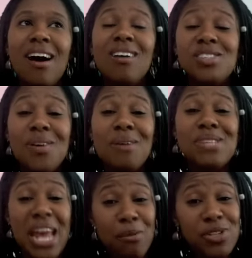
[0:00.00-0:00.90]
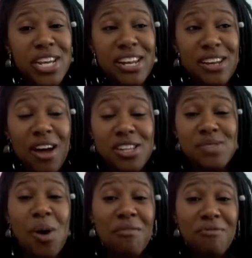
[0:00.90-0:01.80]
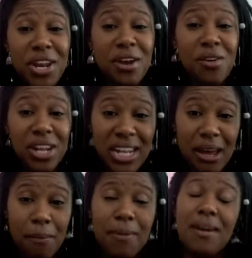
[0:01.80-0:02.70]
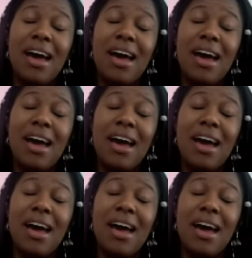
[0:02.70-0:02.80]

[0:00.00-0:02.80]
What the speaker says: also I was able to get a small video clip